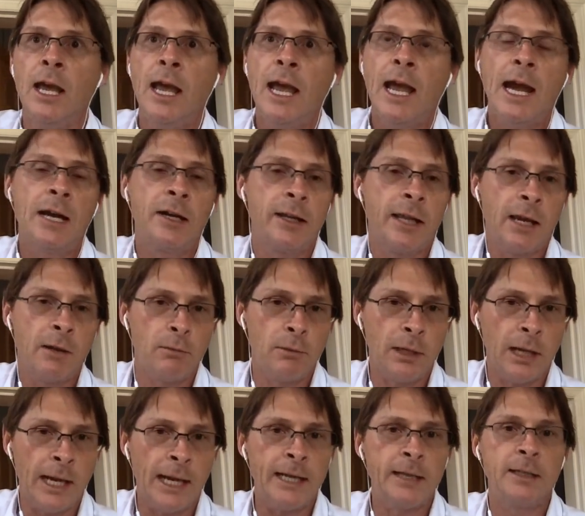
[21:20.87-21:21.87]
How do they
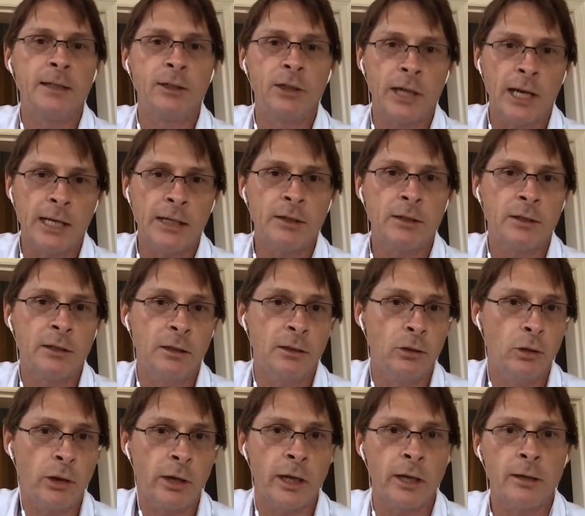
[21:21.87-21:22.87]
relate and change to
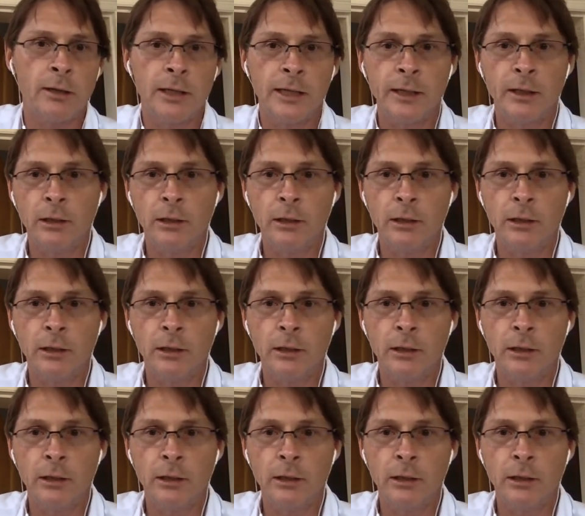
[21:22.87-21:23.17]
not only